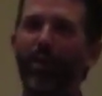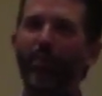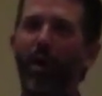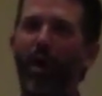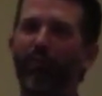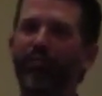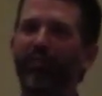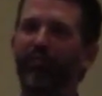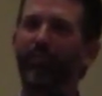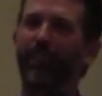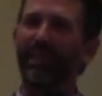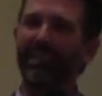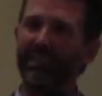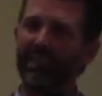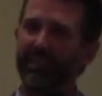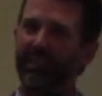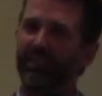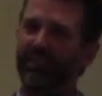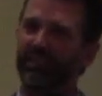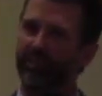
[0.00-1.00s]
them off of
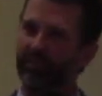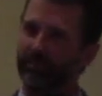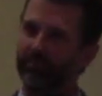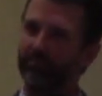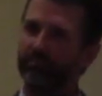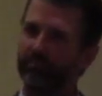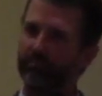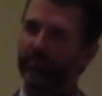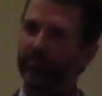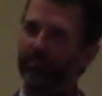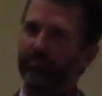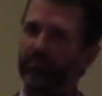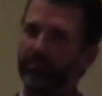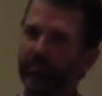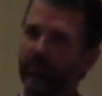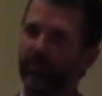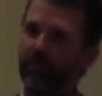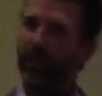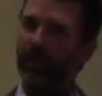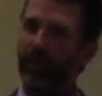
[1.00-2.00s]
buildings.
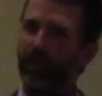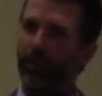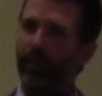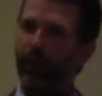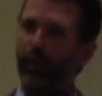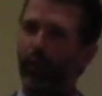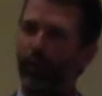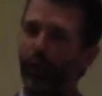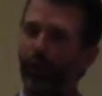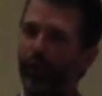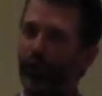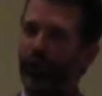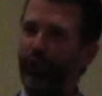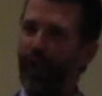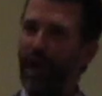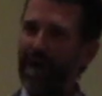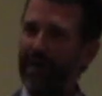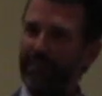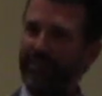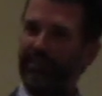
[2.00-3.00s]
You're
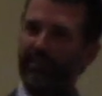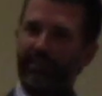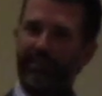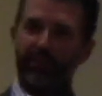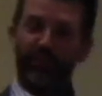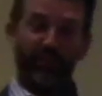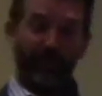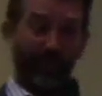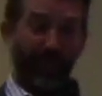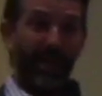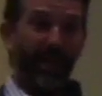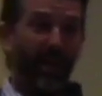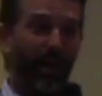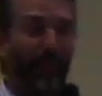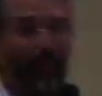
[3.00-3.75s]
shocked and dismayed.